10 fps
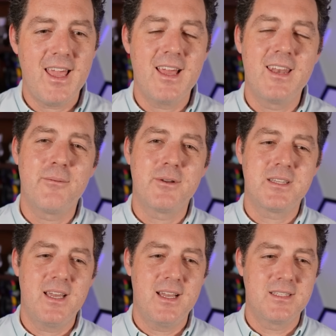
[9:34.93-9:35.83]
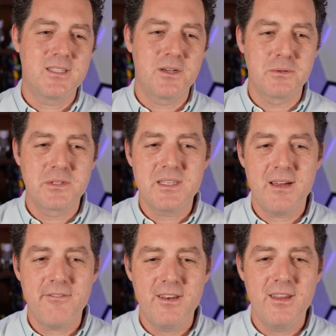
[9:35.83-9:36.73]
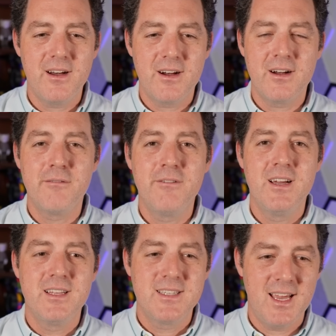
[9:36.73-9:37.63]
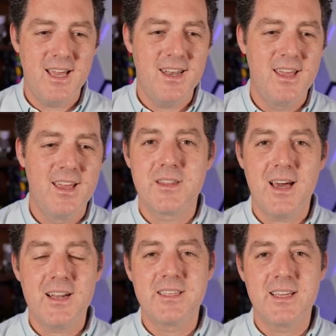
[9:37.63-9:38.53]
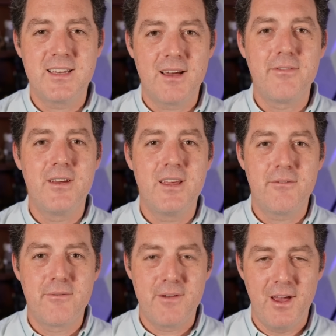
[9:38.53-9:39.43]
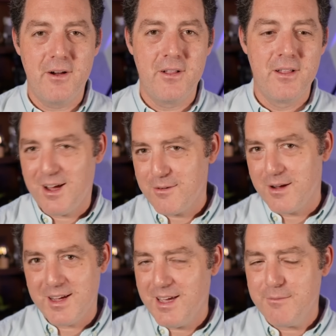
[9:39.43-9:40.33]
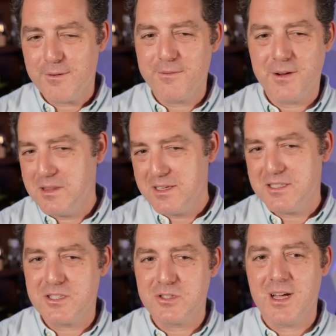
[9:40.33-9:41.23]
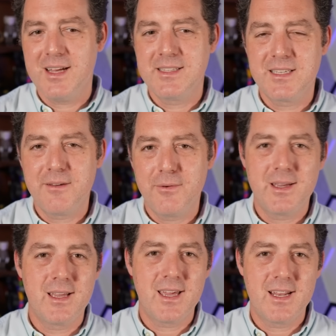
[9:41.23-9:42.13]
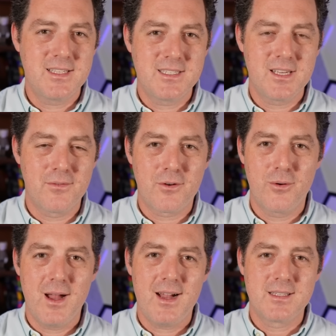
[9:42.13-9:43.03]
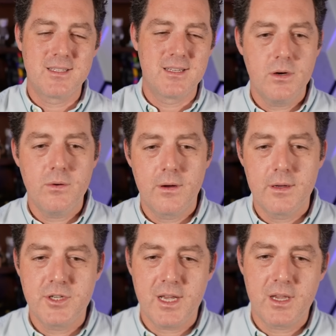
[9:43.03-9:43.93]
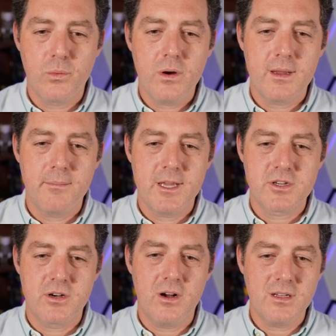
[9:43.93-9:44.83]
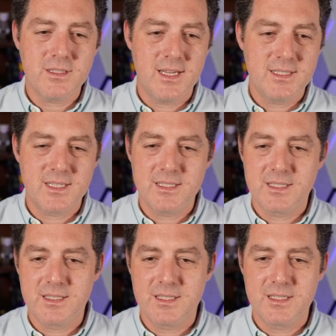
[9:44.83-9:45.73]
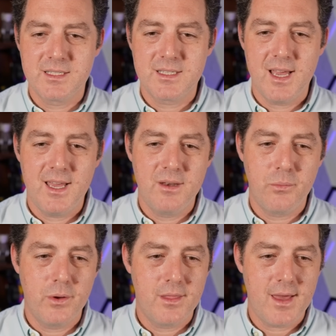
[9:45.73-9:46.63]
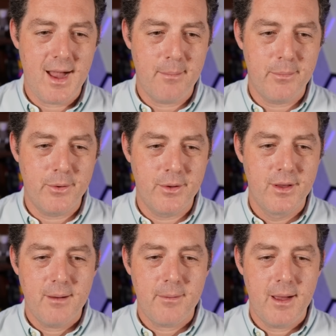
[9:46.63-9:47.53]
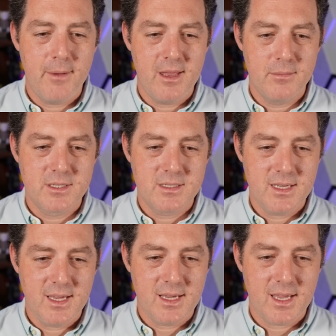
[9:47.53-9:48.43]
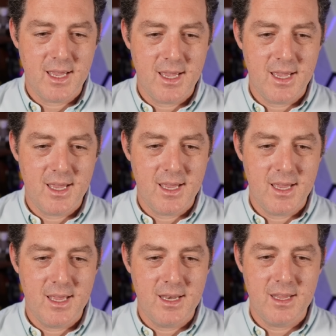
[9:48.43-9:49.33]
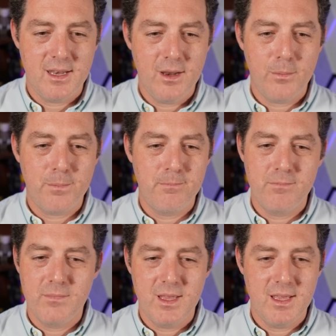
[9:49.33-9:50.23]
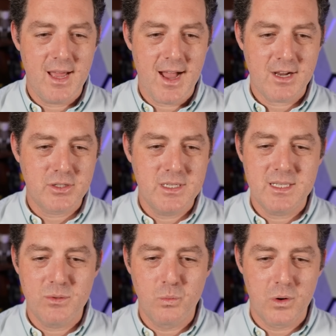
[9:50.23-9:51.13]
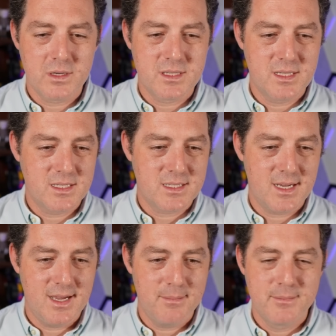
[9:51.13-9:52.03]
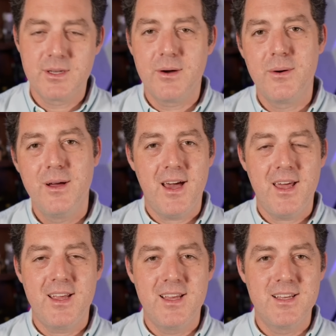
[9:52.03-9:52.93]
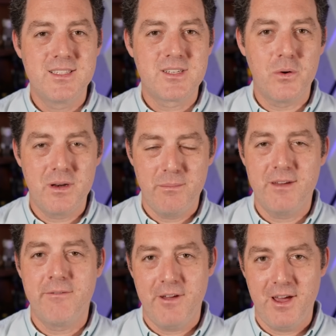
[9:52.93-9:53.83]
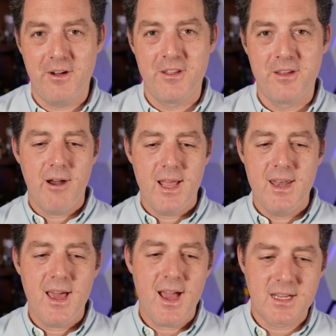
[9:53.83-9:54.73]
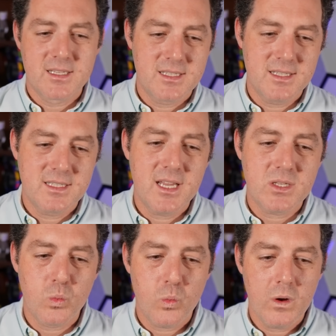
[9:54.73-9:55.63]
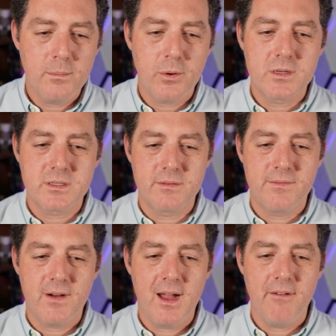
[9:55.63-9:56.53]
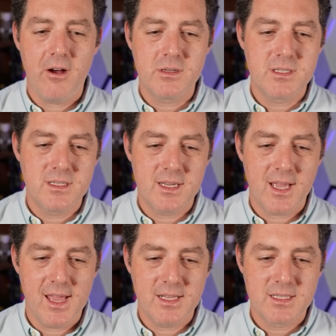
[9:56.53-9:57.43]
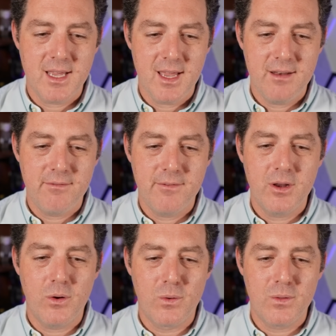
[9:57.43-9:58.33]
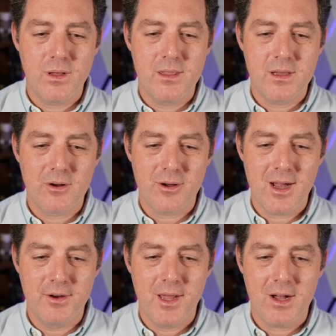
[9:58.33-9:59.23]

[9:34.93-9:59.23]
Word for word: And number 10. So seven of 10. So that is a definite fail. Now, again, for fun, let's just try and see if we can get it to self correct. So check your work and make sure all 10 sentences end with apple. Yep, I made a mistake and nope, it actually did worse this time. So that is going to be a fail. All right, next, it takes one person five hours to dig a 10 foot hole in the ground.